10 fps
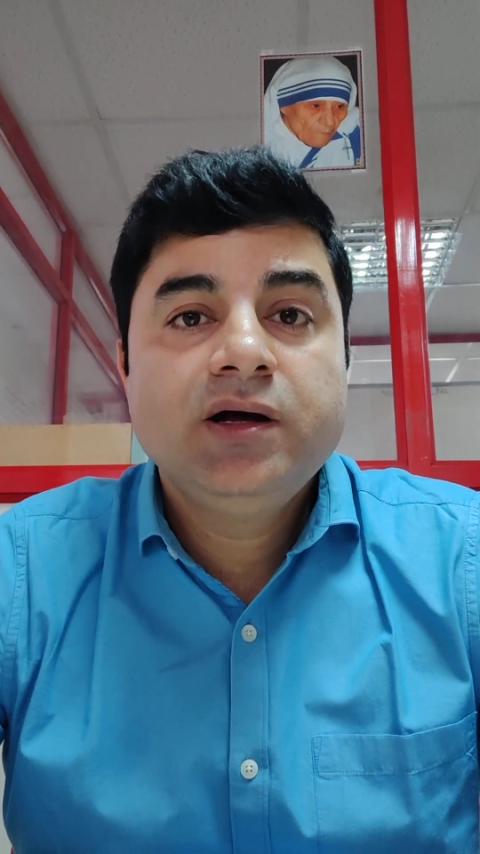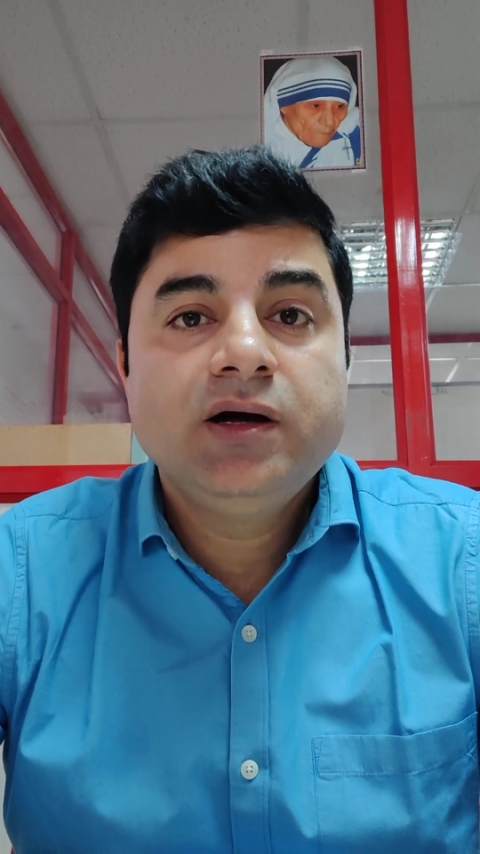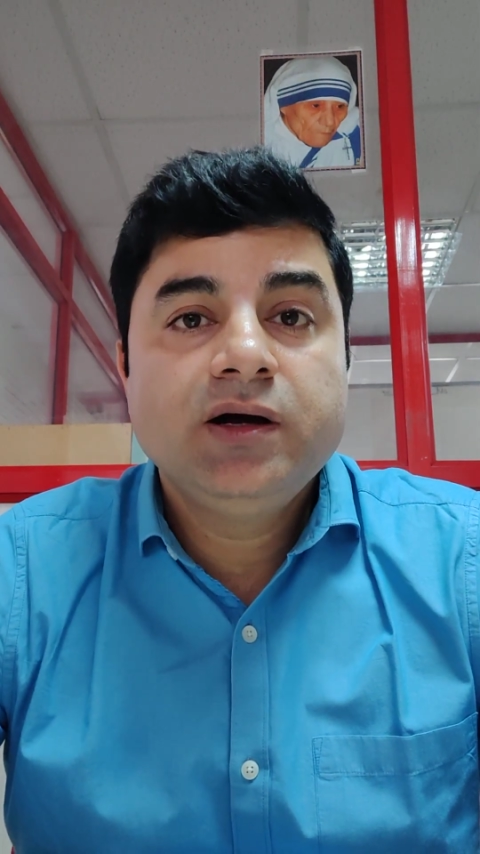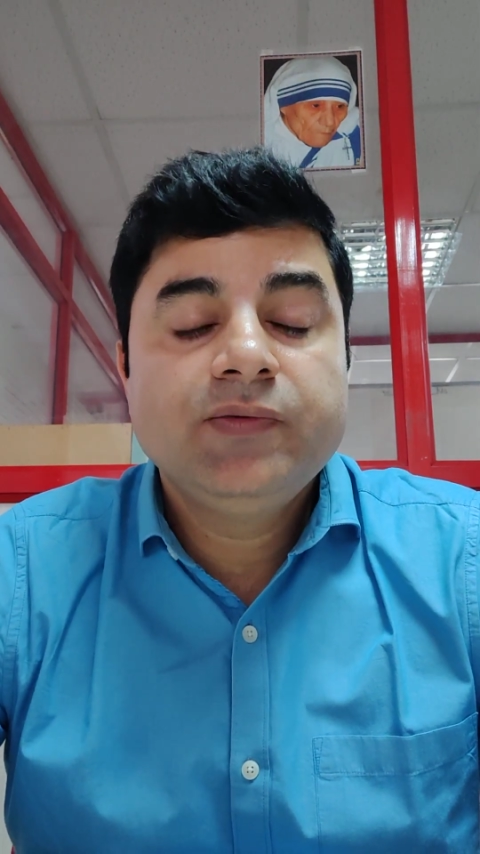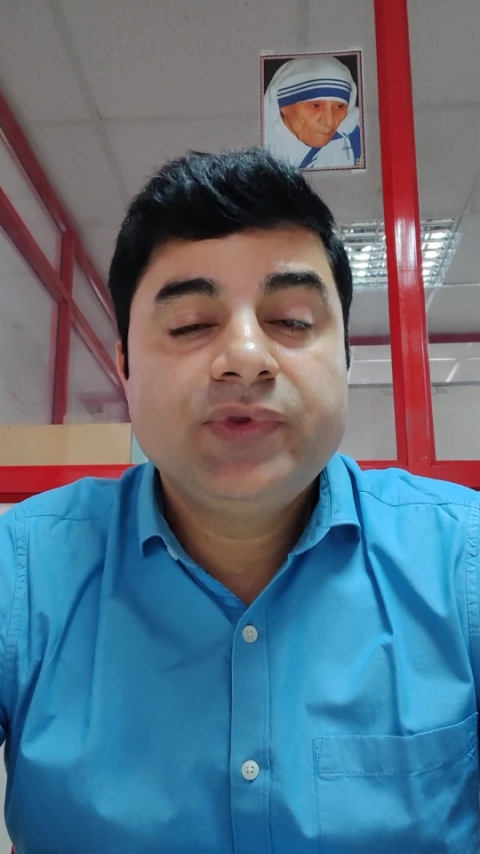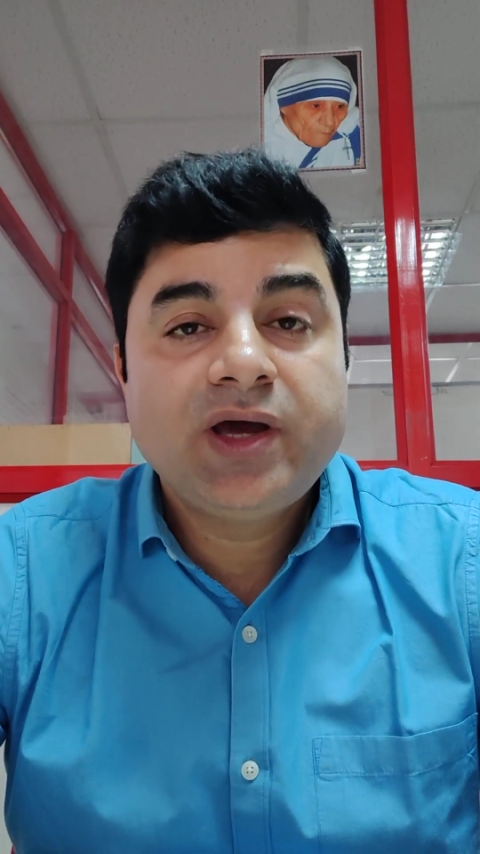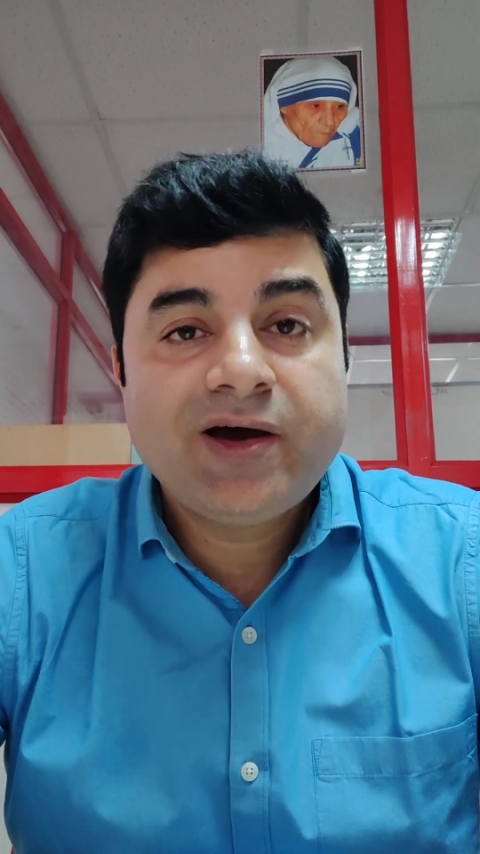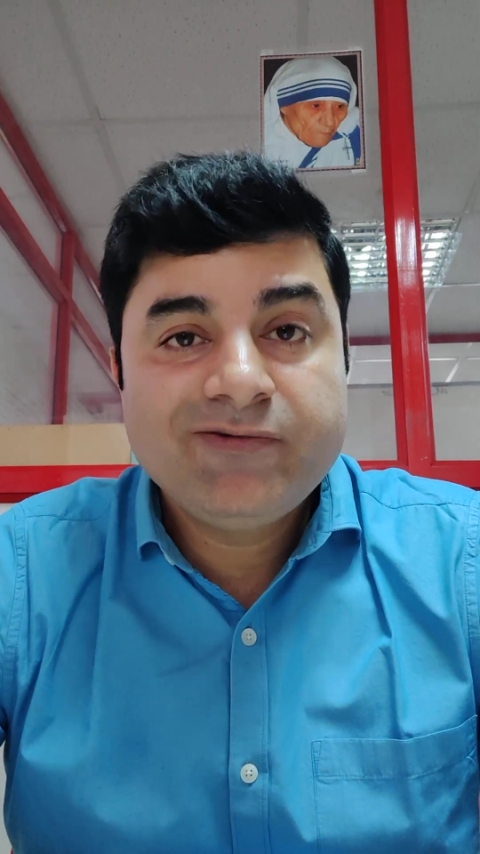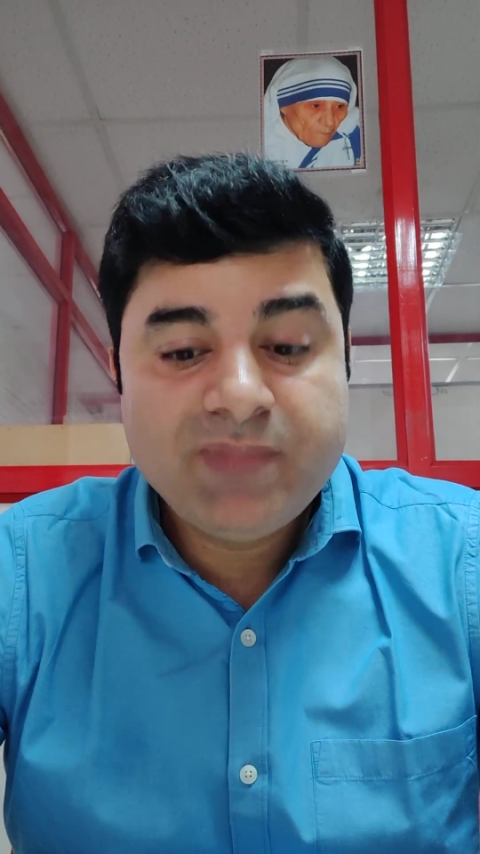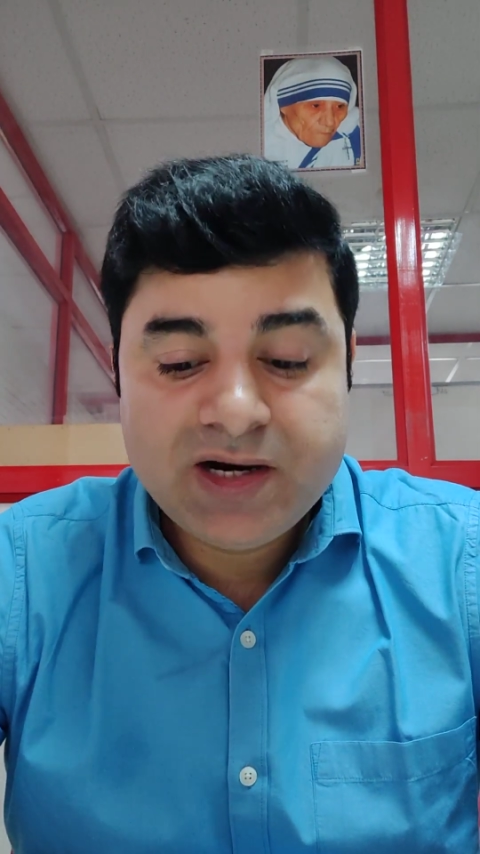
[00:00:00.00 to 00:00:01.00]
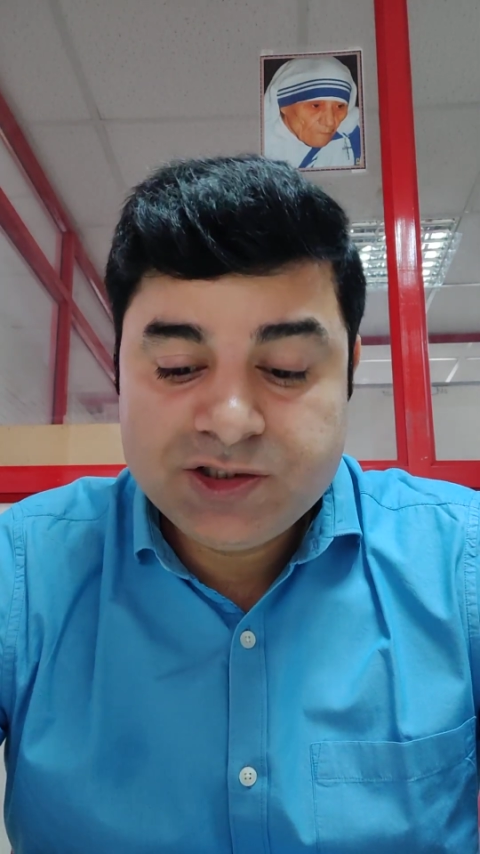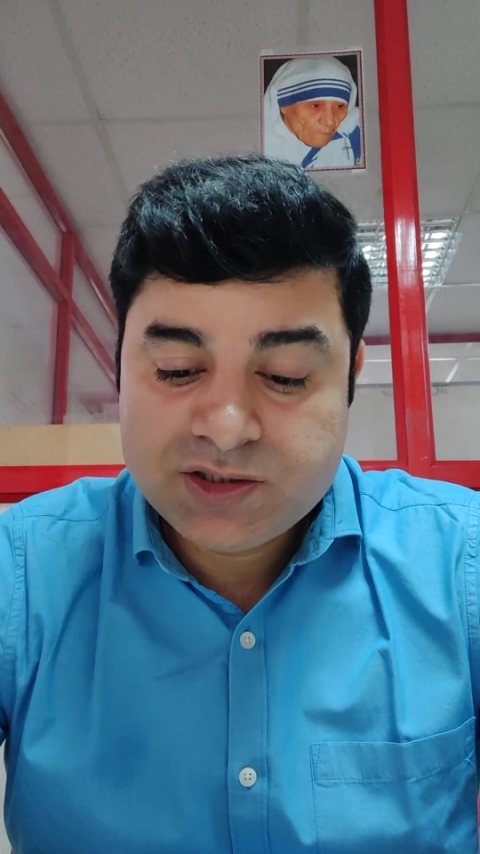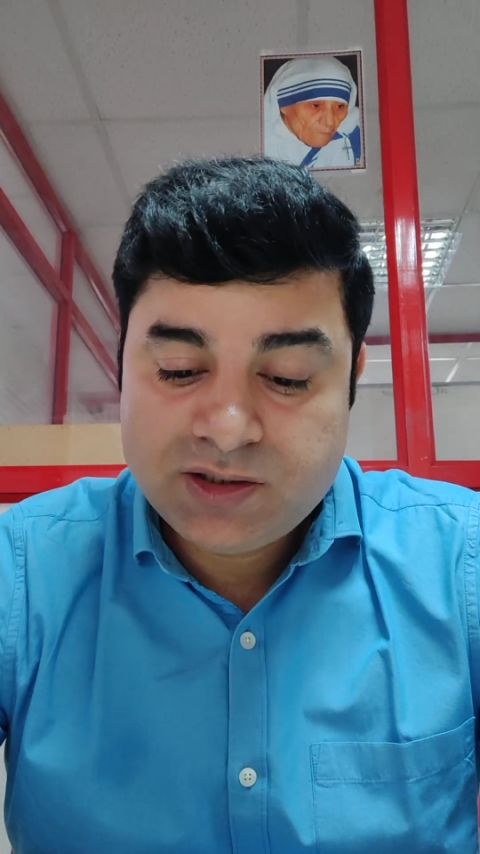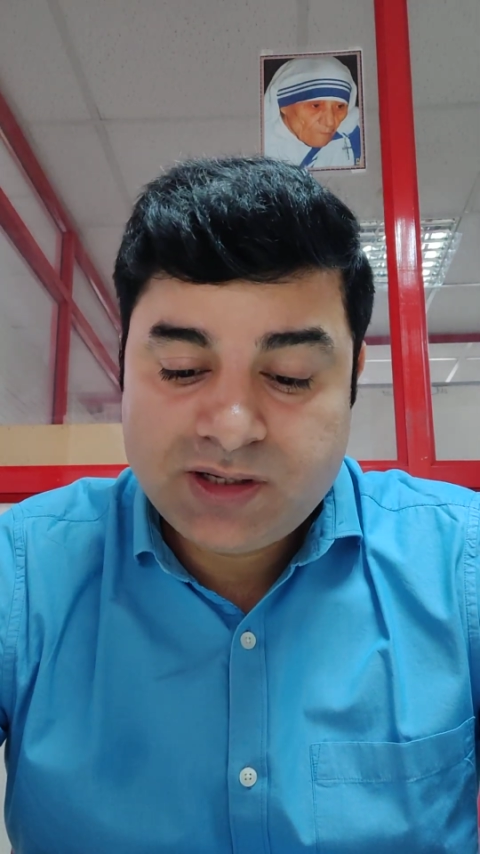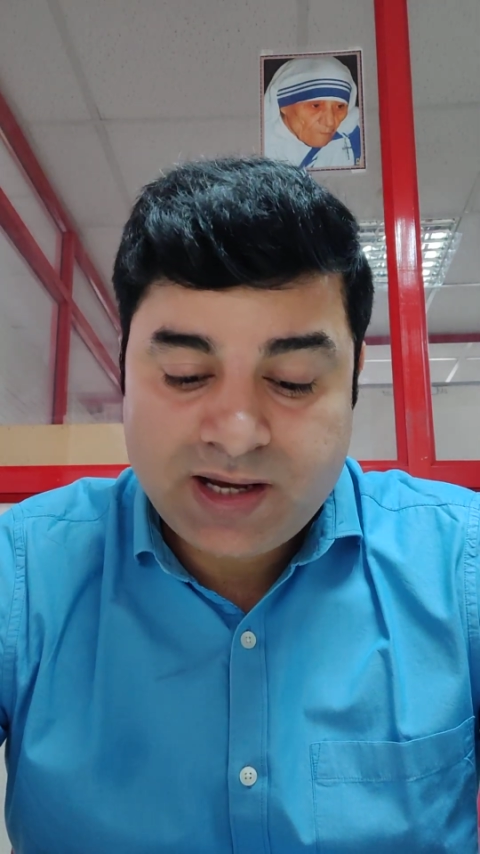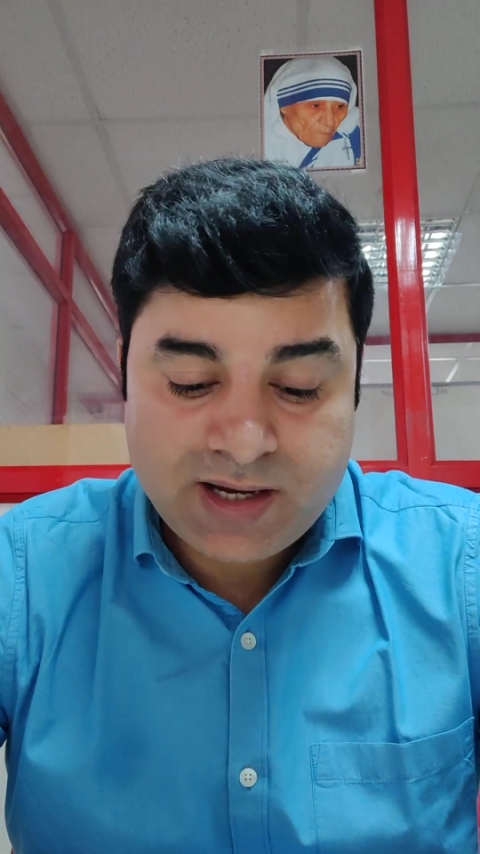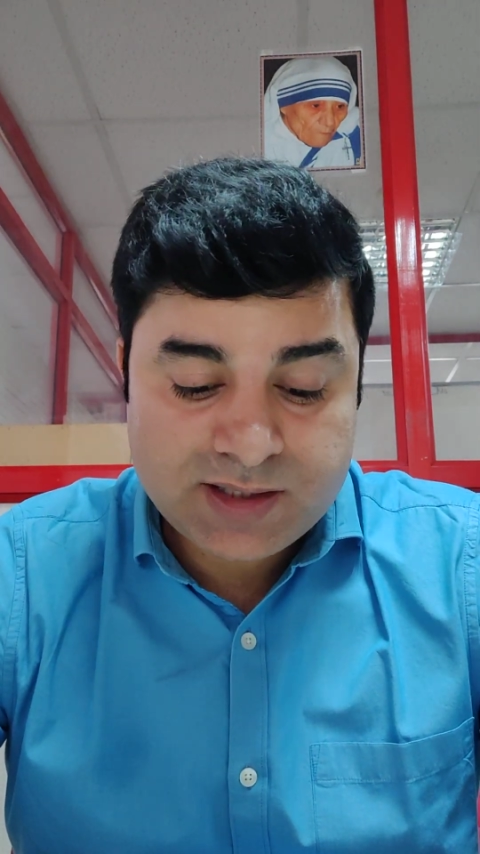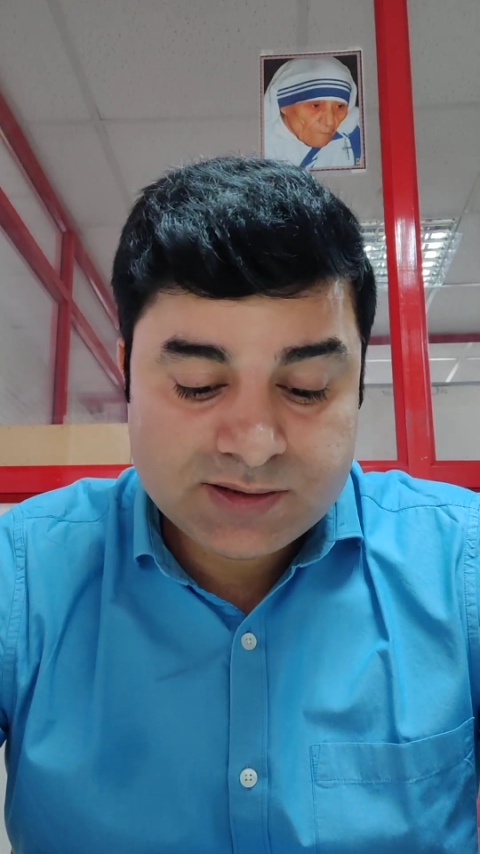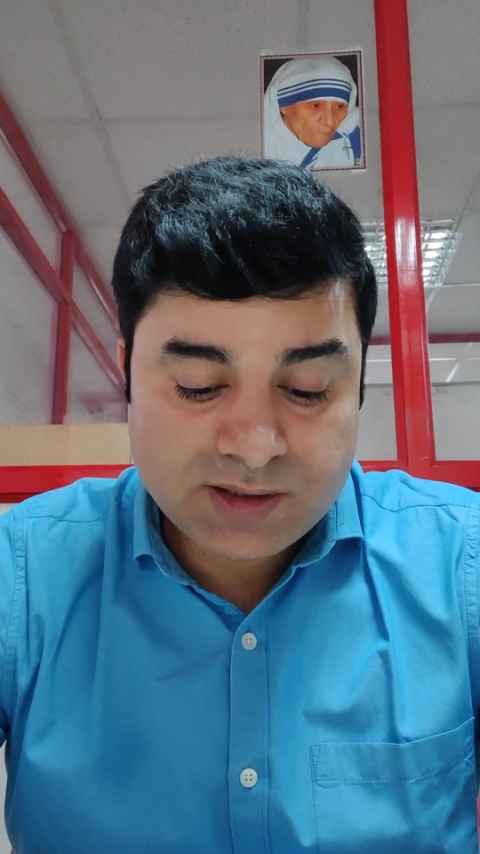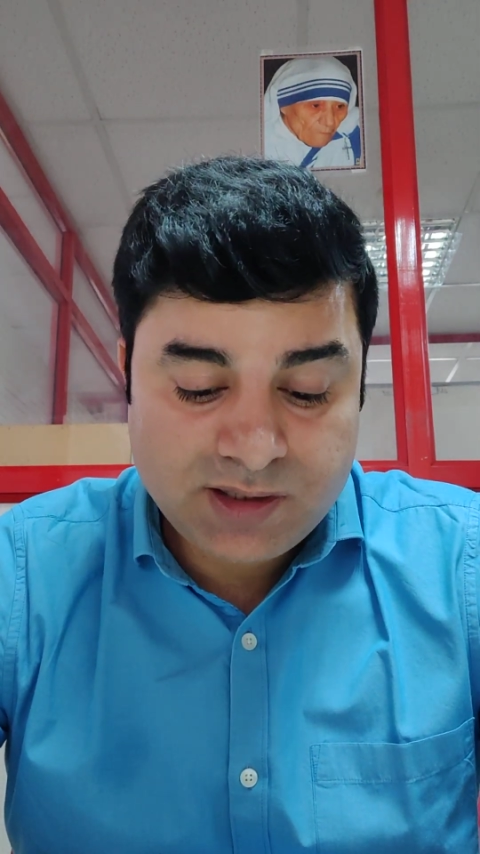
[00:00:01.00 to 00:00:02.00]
they have mentioned as